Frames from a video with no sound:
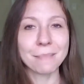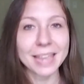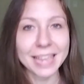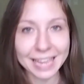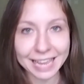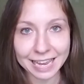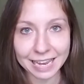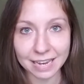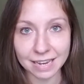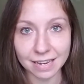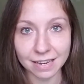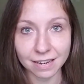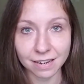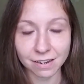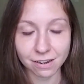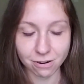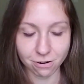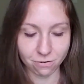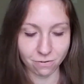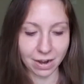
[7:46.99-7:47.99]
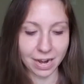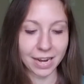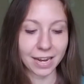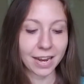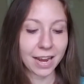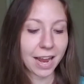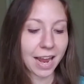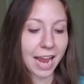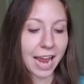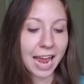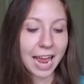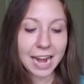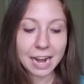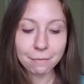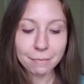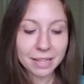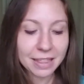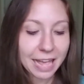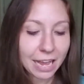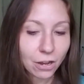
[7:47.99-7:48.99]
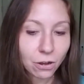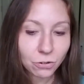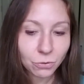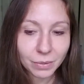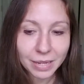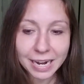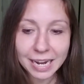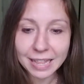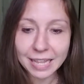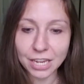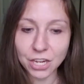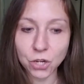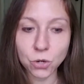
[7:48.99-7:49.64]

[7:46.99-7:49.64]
in. All right. And I mean, that goes with anything.